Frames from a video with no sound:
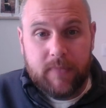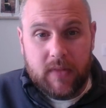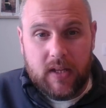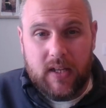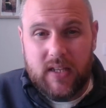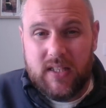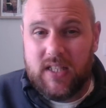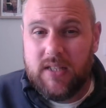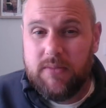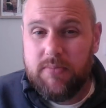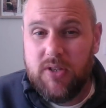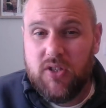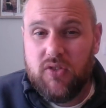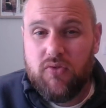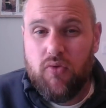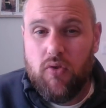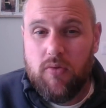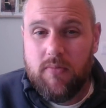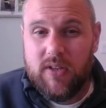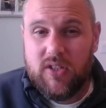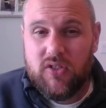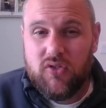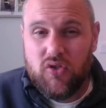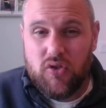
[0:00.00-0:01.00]
This is Mr.
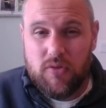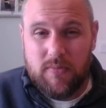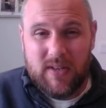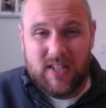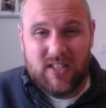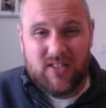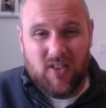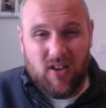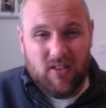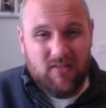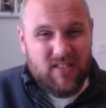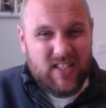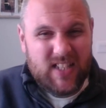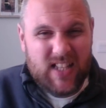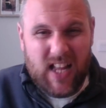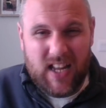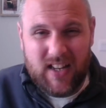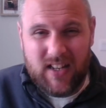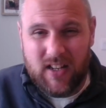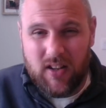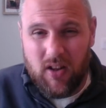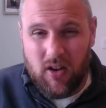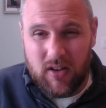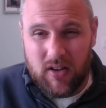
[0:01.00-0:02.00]
Allred's 2 minutes on,
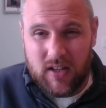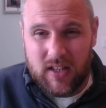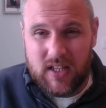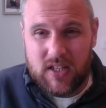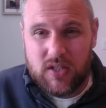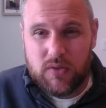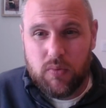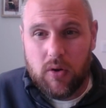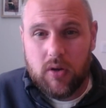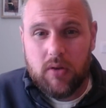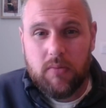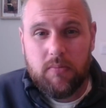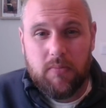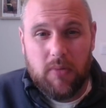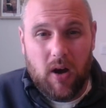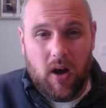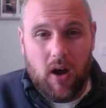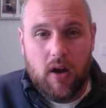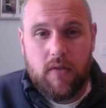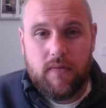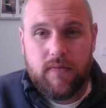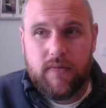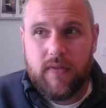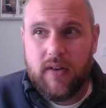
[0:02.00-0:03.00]
slightly longer this one, but
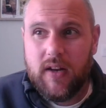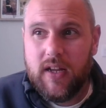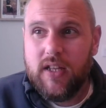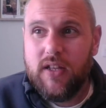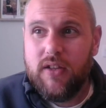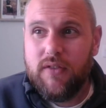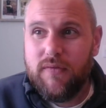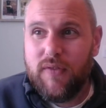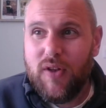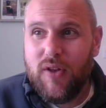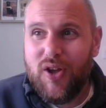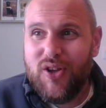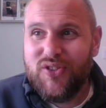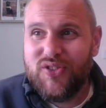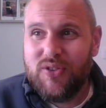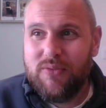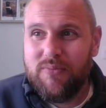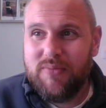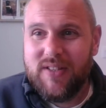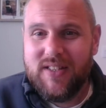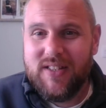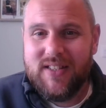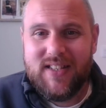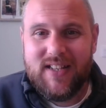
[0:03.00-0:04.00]
hopefully you've learned
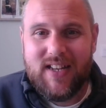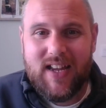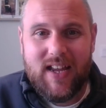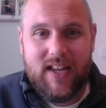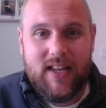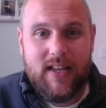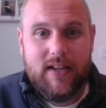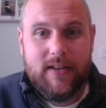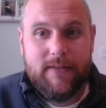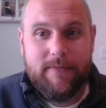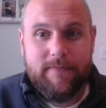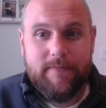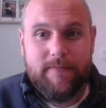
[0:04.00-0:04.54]
something today.